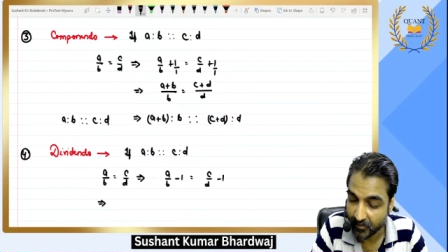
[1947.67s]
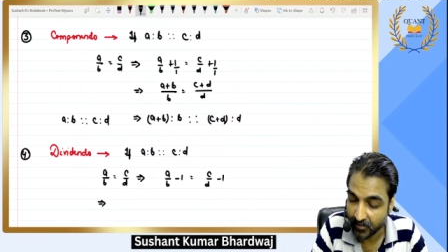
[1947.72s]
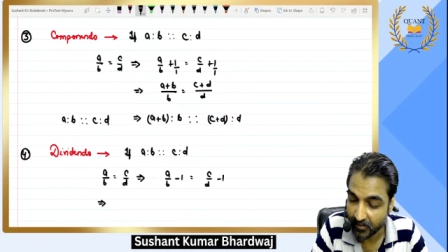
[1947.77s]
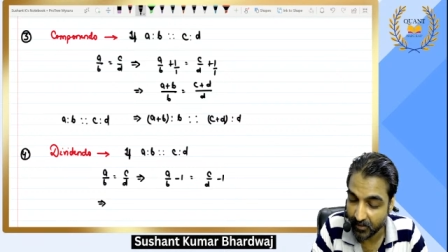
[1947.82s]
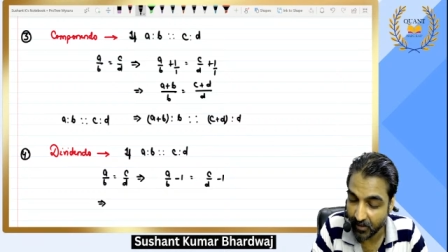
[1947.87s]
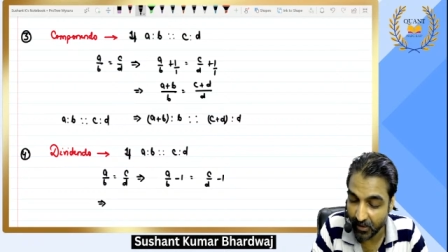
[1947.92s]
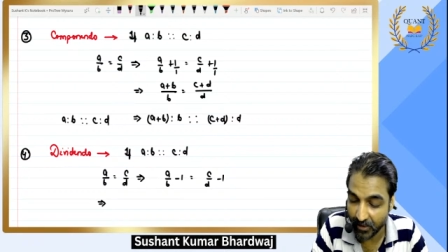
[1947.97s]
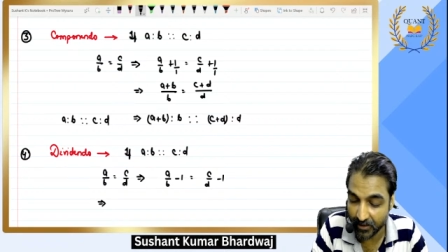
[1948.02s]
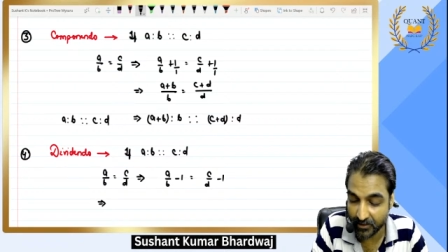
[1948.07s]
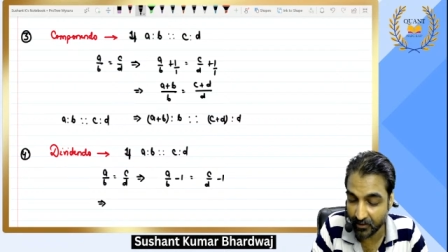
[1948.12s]

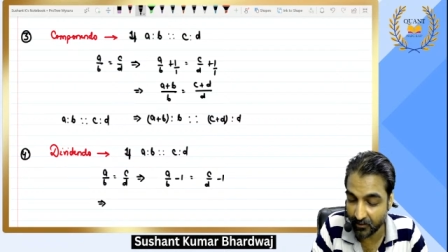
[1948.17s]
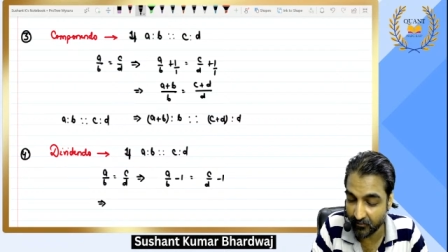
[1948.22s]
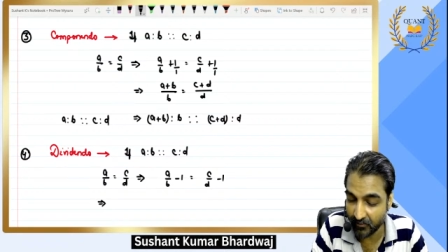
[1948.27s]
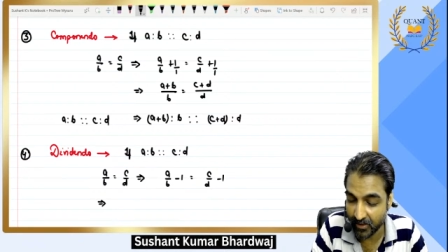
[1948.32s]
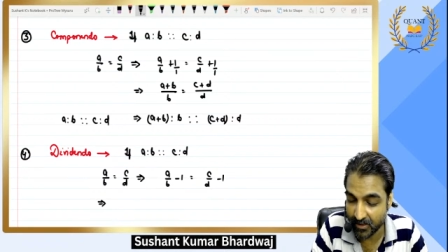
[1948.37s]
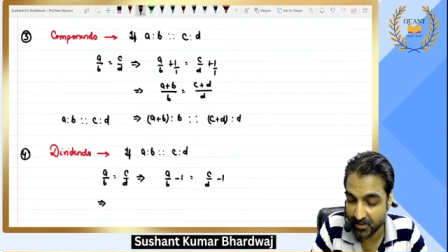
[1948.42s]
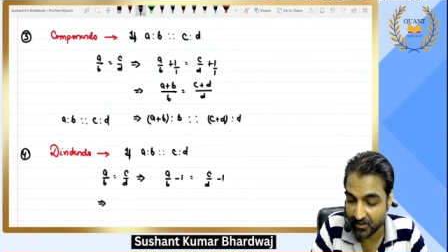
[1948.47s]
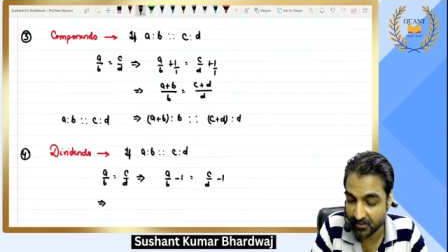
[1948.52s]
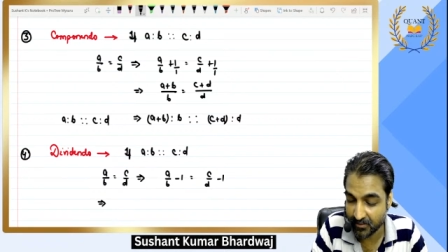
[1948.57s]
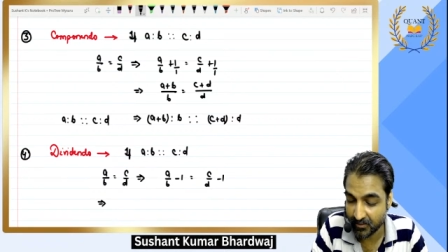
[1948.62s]

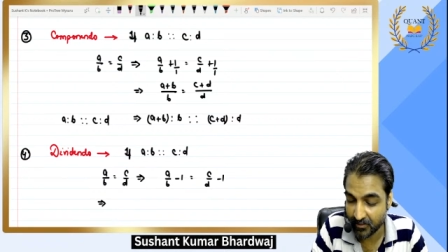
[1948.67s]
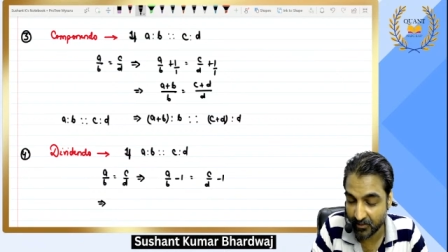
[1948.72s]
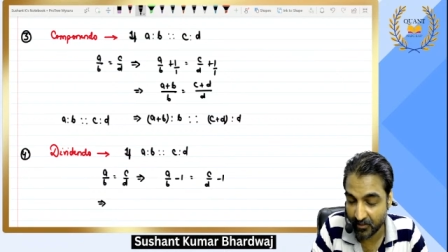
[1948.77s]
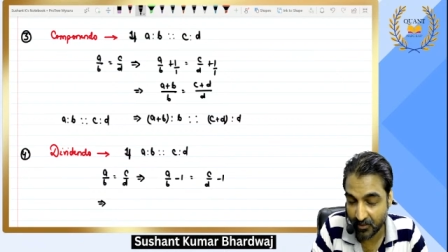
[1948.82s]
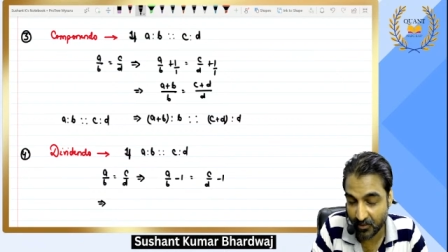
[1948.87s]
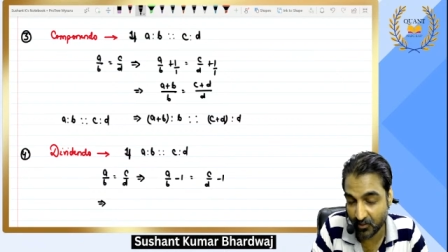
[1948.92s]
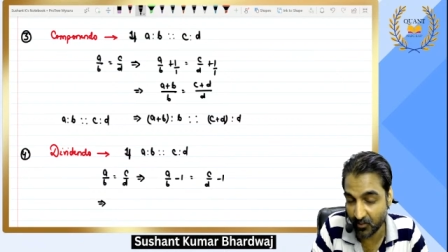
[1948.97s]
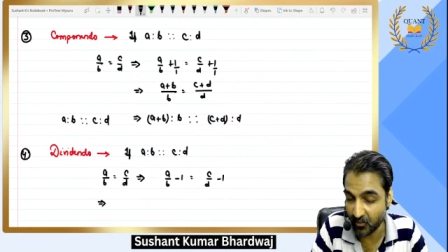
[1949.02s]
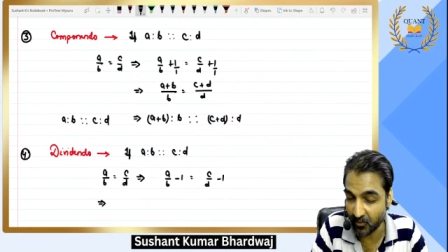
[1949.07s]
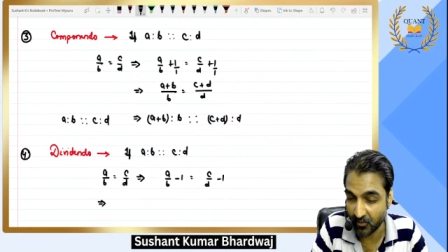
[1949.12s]
Otherwise,
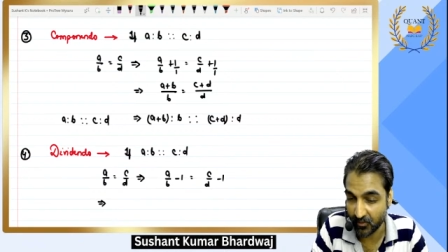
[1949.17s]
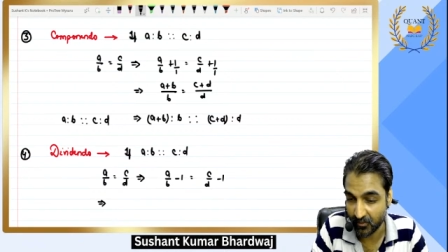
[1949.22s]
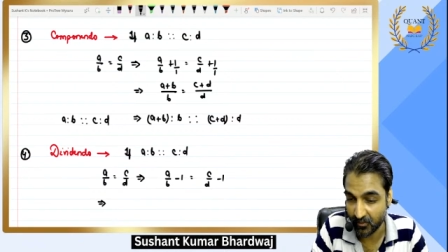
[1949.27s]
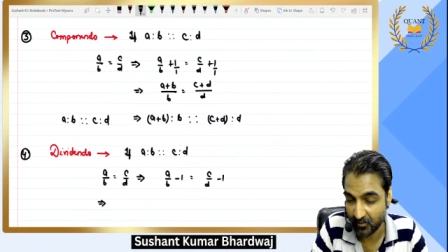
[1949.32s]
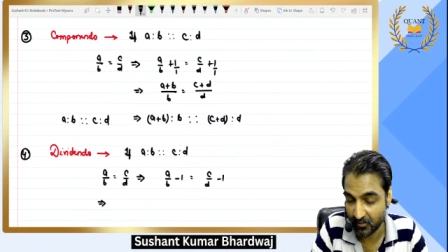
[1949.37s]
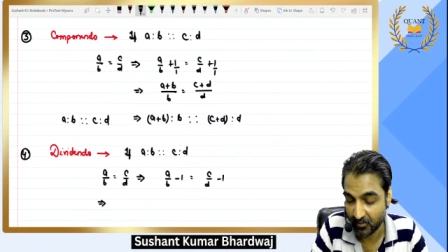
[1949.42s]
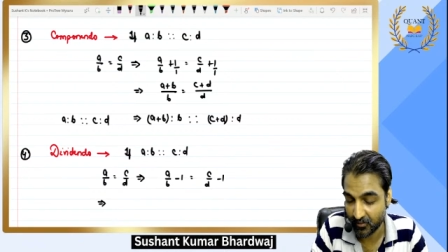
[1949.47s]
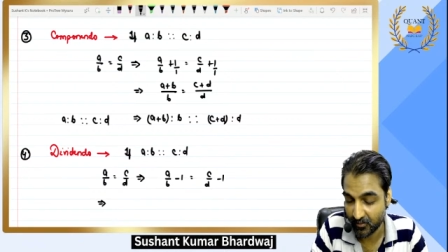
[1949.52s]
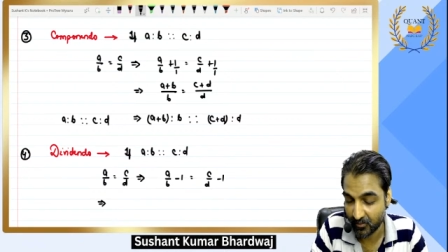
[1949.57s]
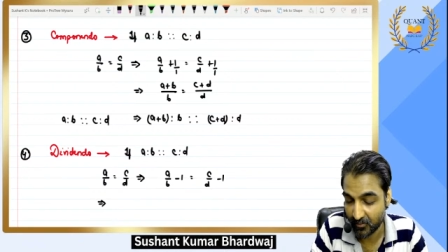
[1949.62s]
you know
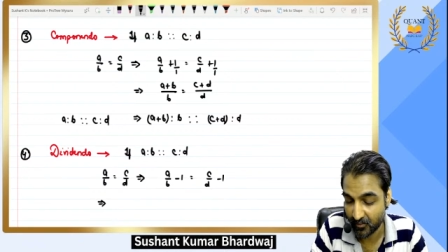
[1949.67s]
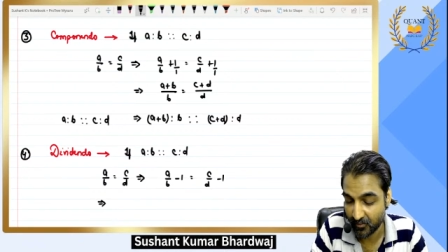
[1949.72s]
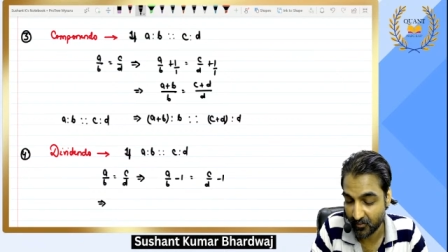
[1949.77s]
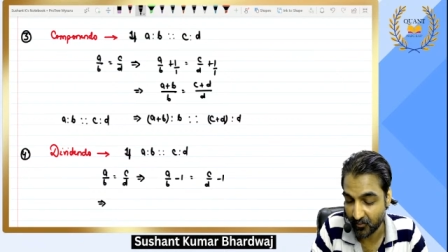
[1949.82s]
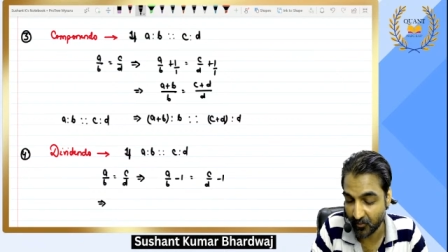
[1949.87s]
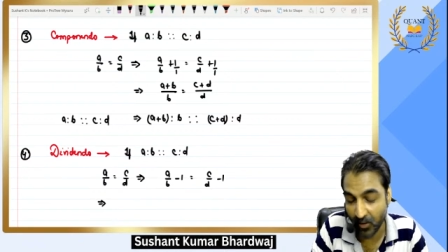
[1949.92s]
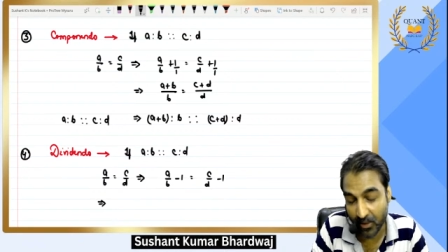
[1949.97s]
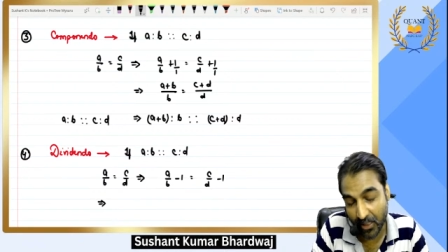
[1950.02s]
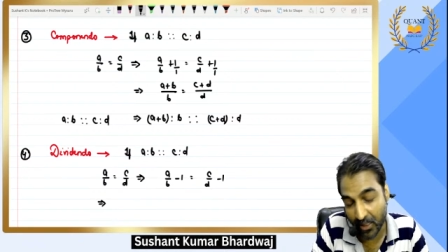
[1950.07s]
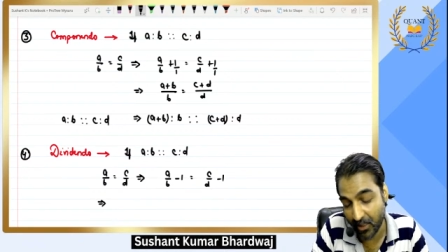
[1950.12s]

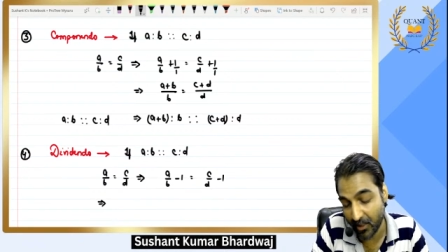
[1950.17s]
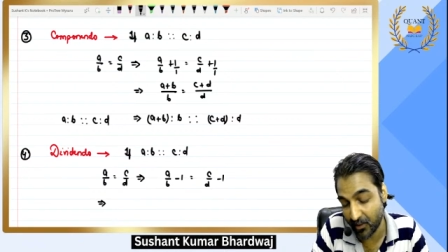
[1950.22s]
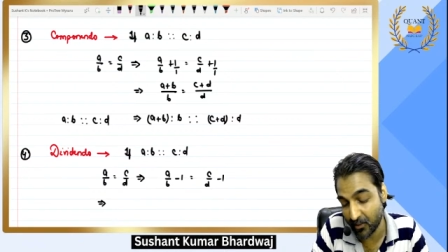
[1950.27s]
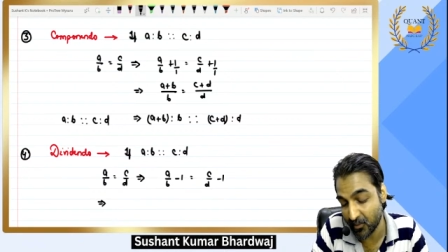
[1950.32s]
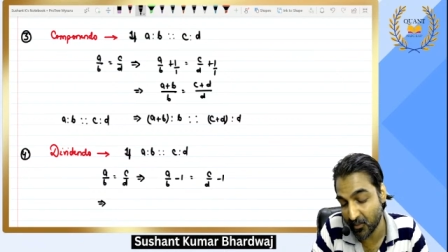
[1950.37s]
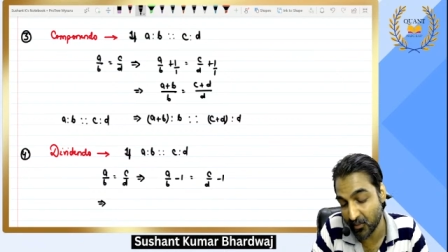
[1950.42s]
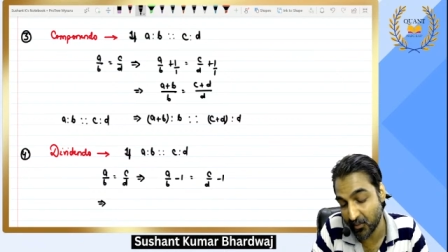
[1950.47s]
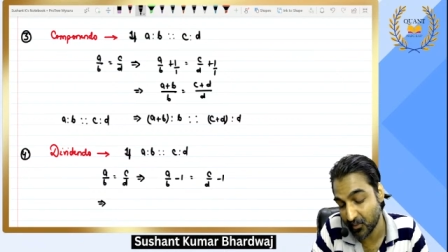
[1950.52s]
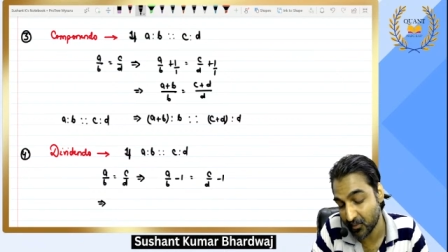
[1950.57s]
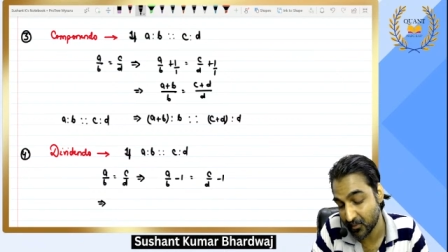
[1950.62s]
what I can
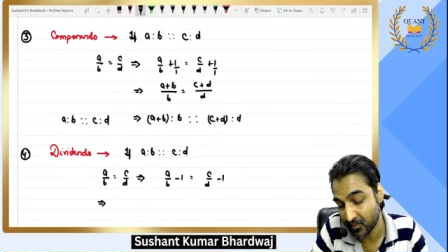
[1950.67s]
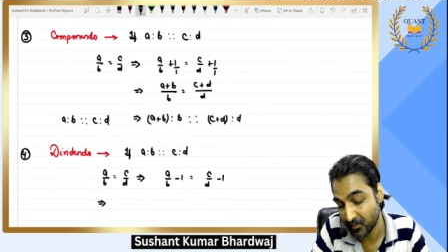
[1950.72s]
do.